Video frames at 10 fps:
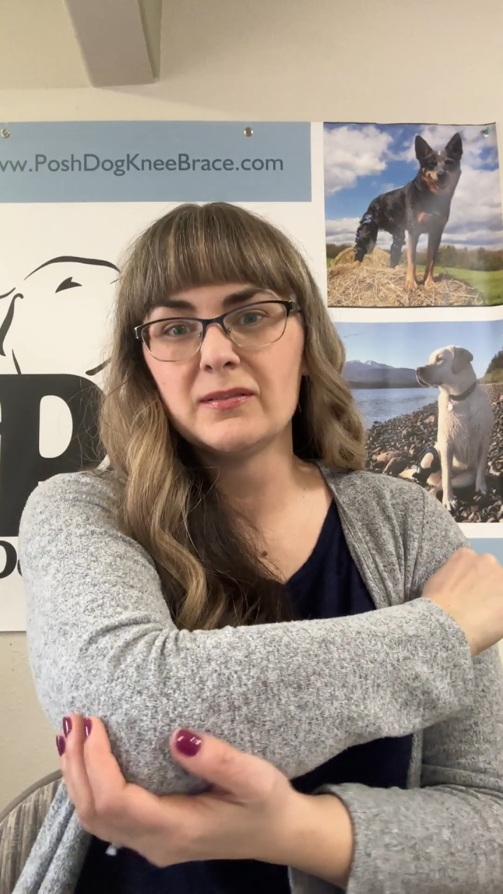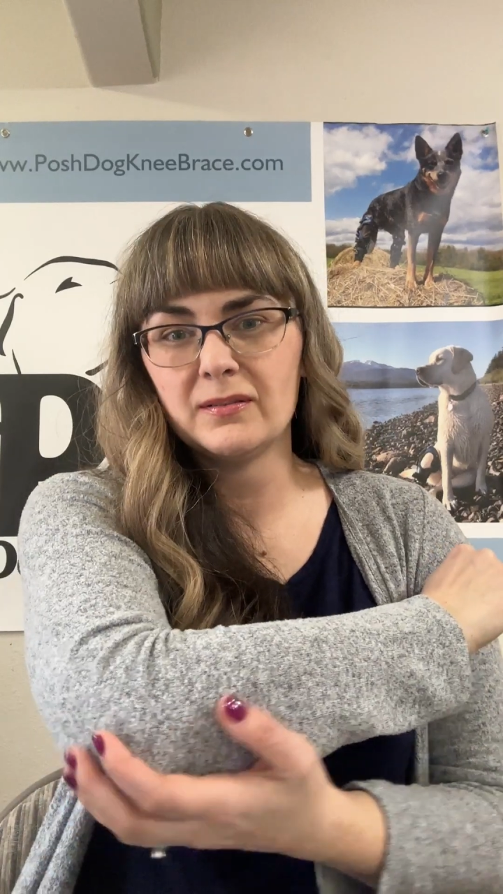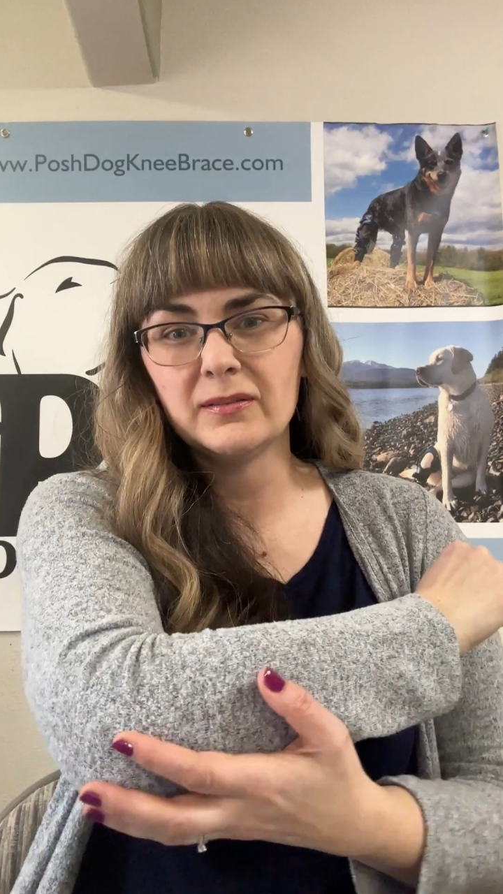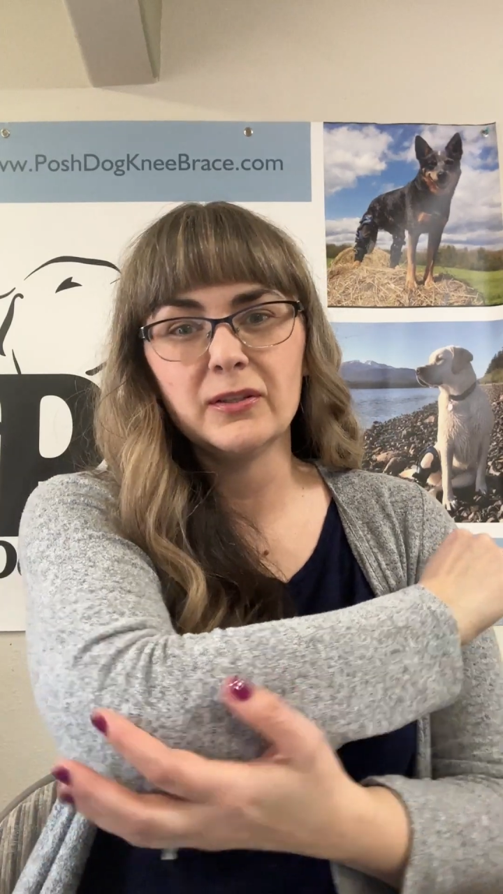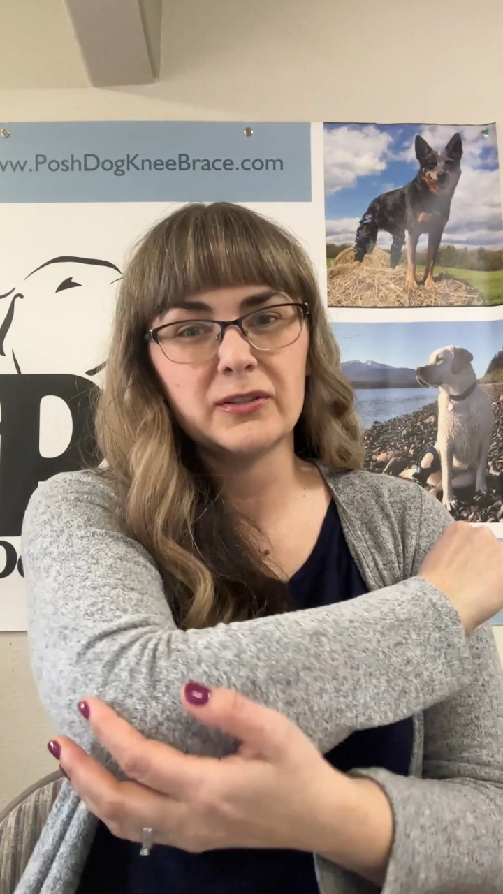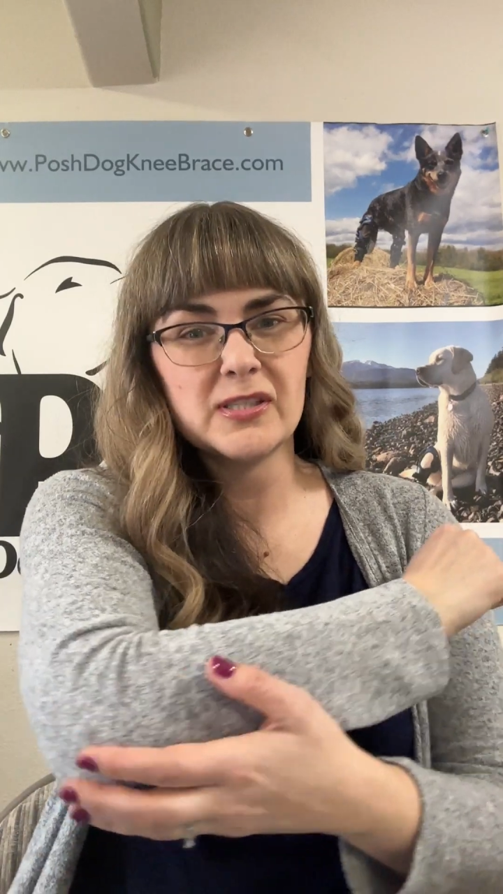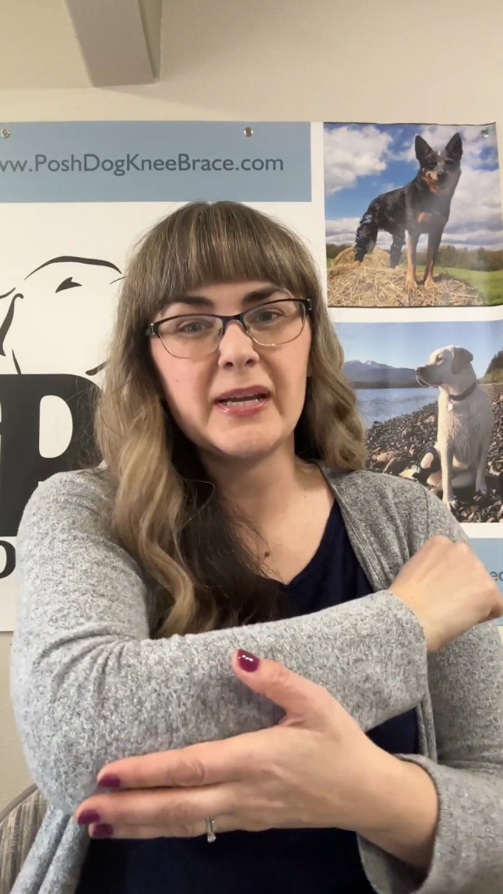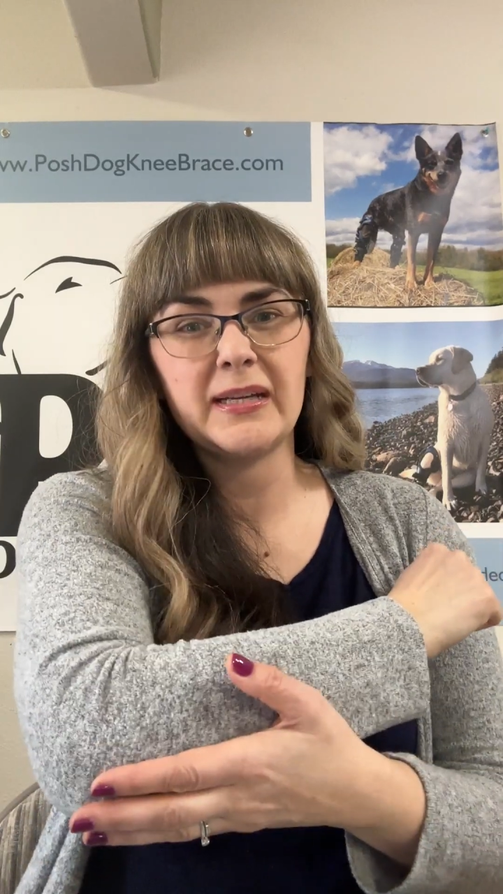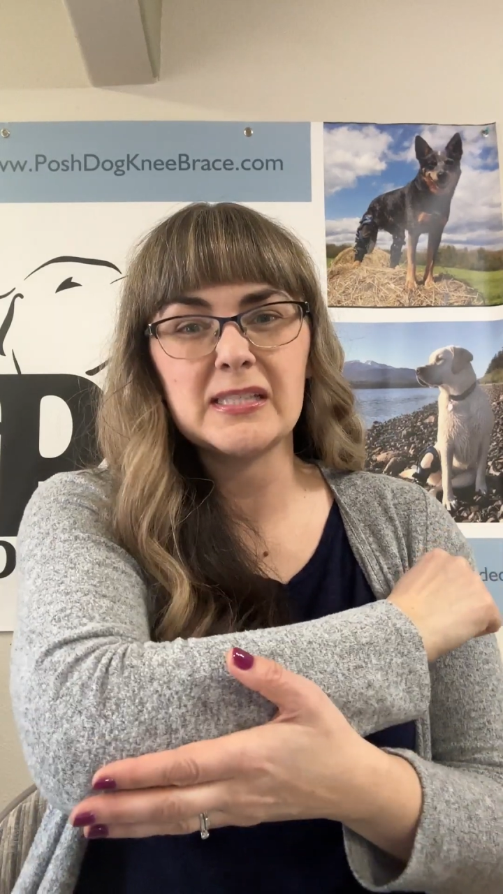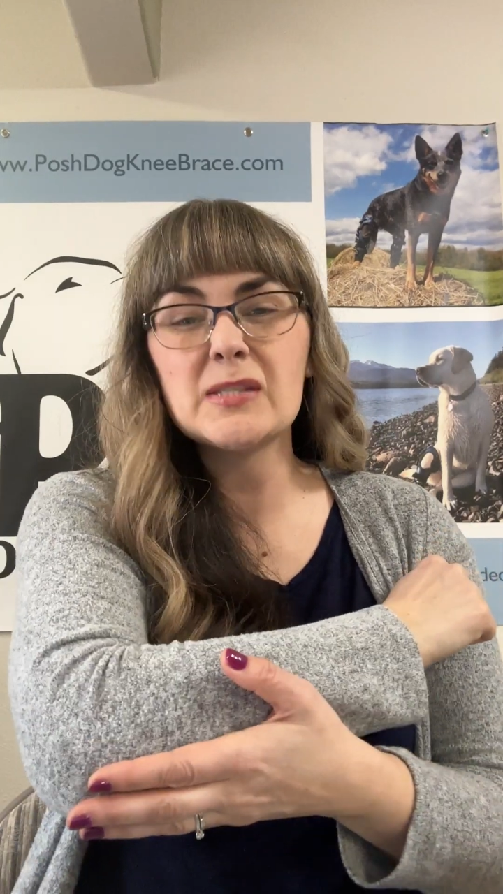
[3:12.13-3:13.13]
looks
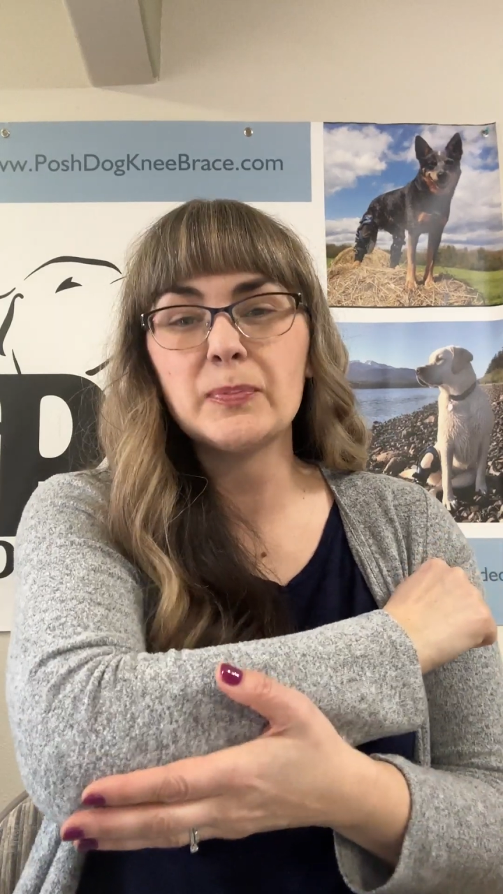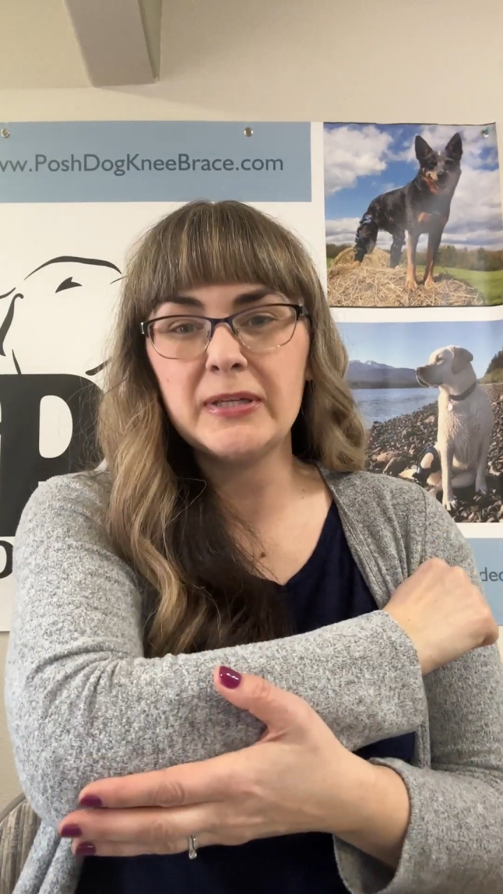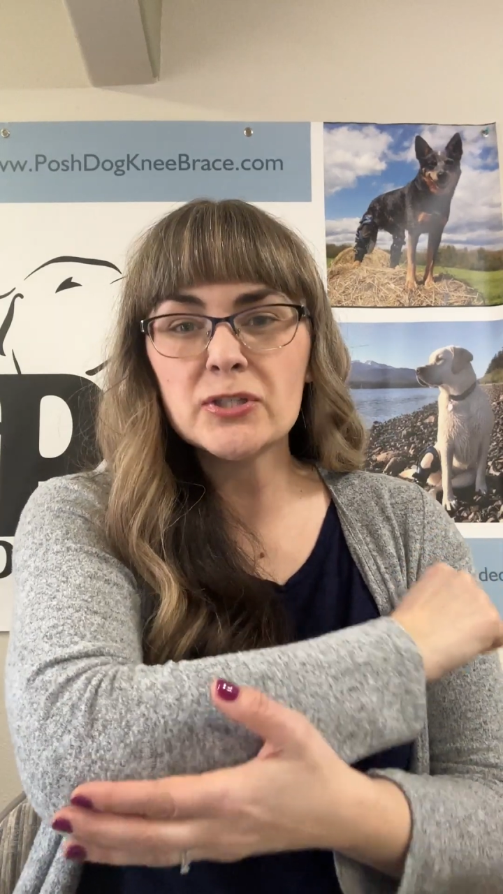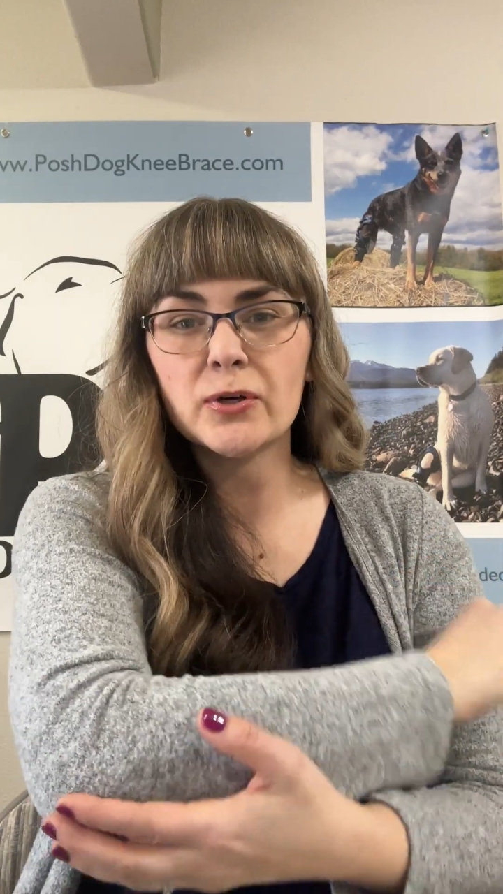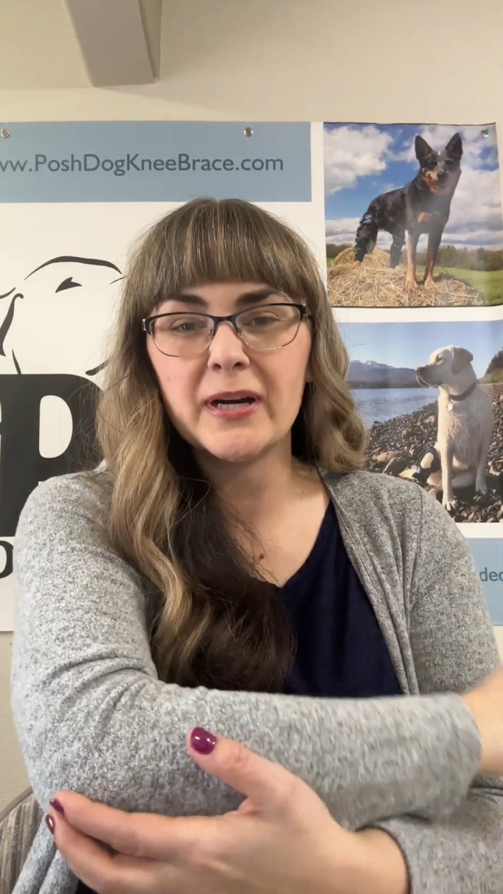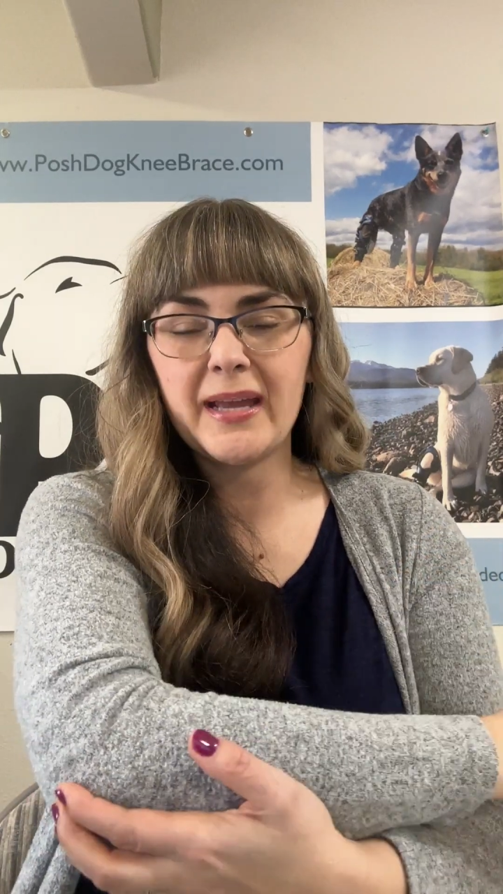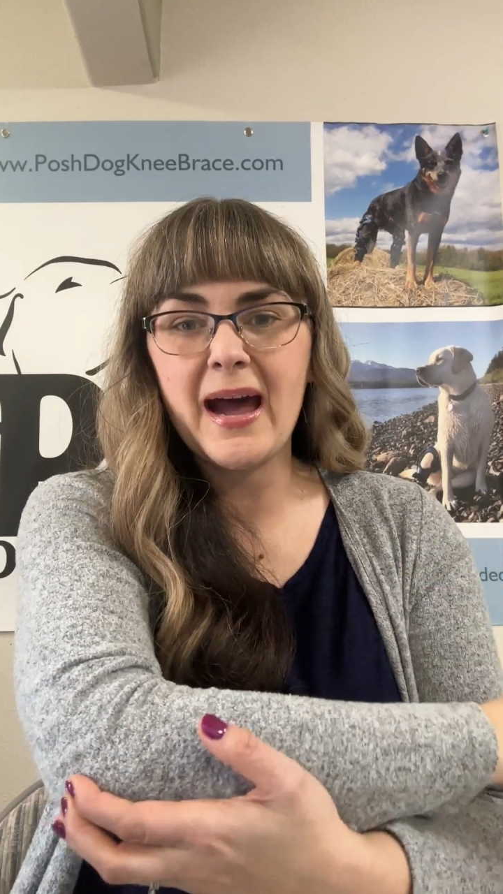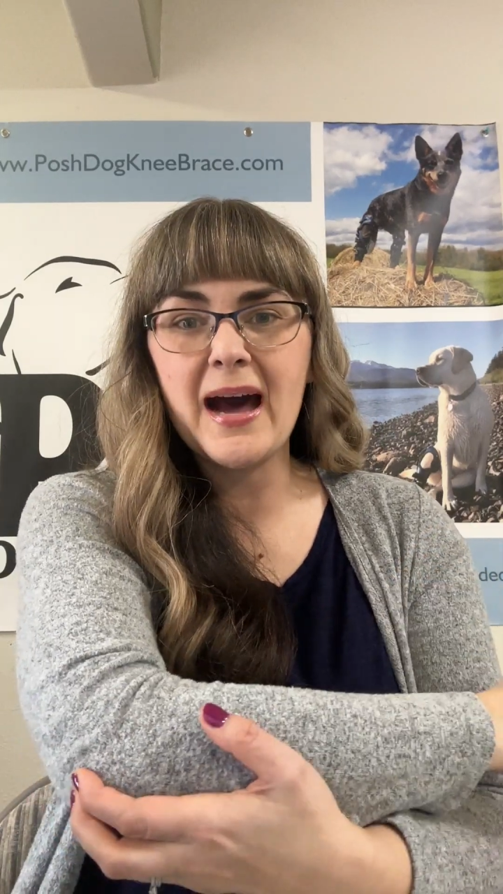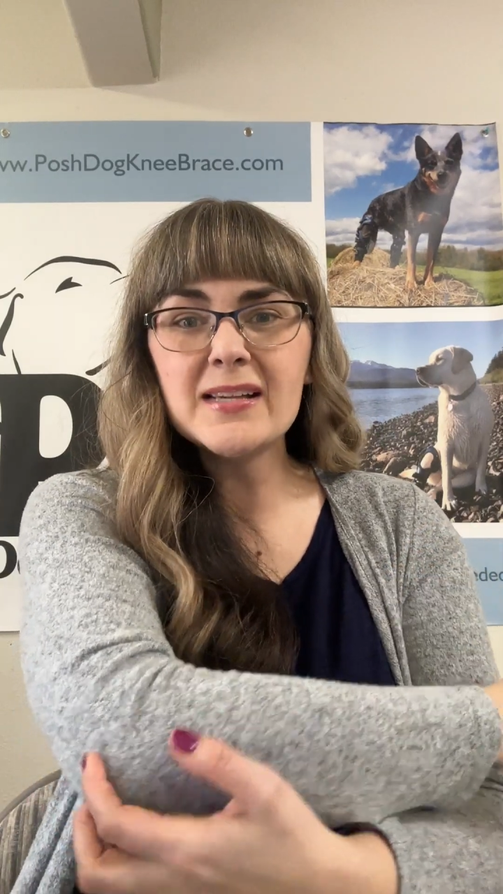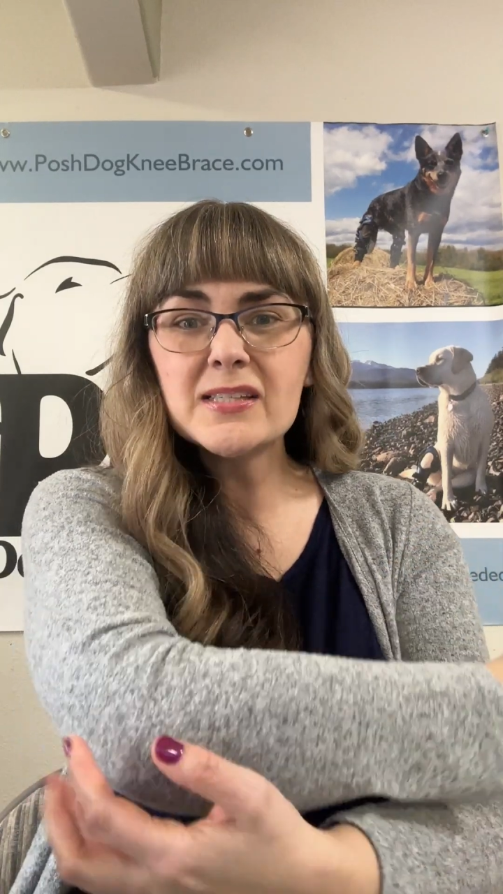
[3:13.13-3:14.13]
like a splint or a
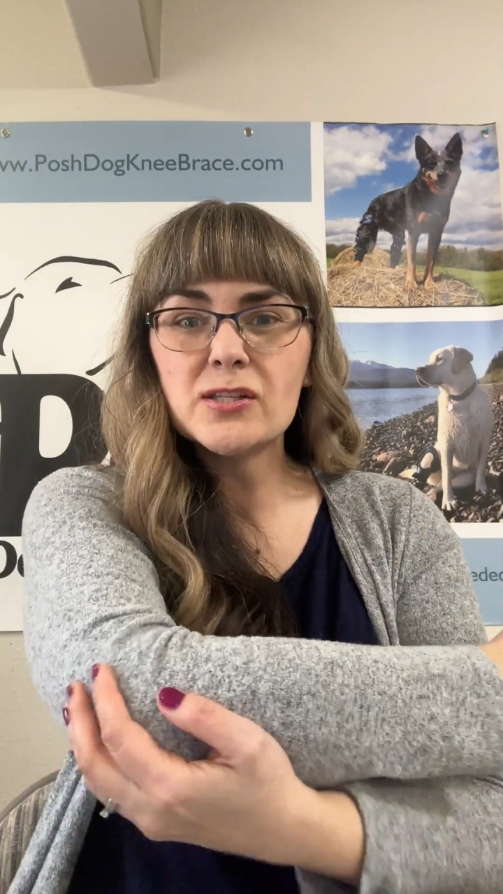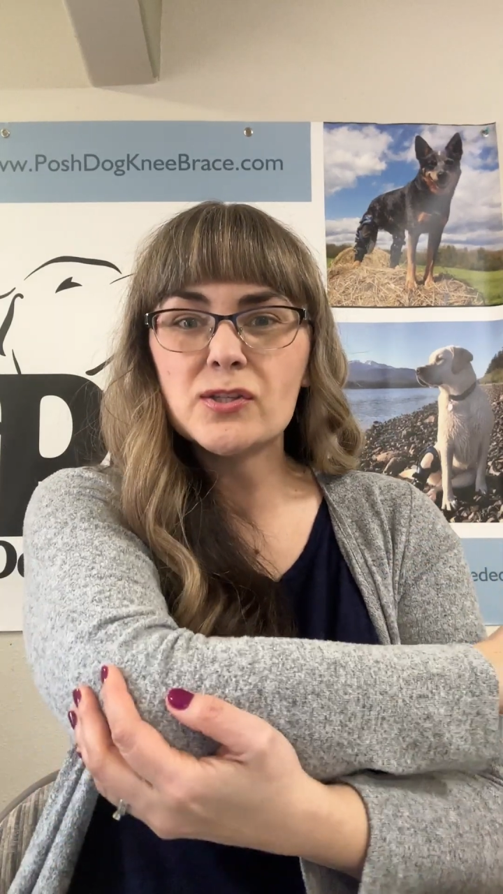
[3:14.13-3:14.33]
cast,